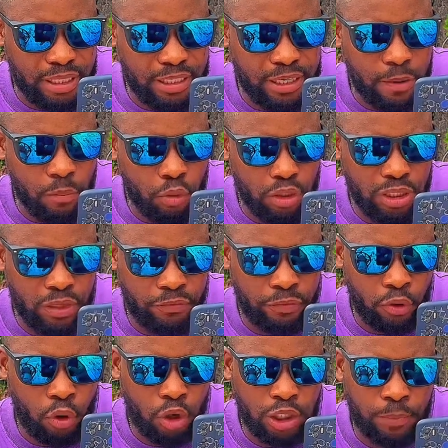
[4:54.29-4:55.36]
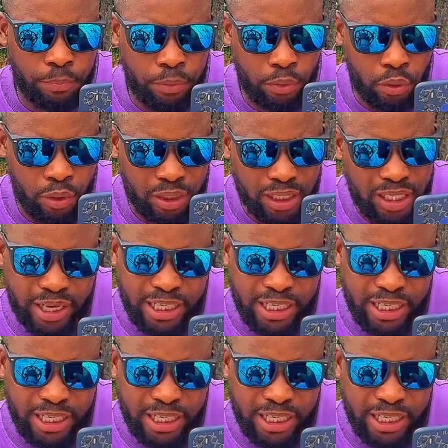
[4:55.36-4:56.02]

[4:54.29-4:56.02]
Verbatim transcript: in the most difficult period.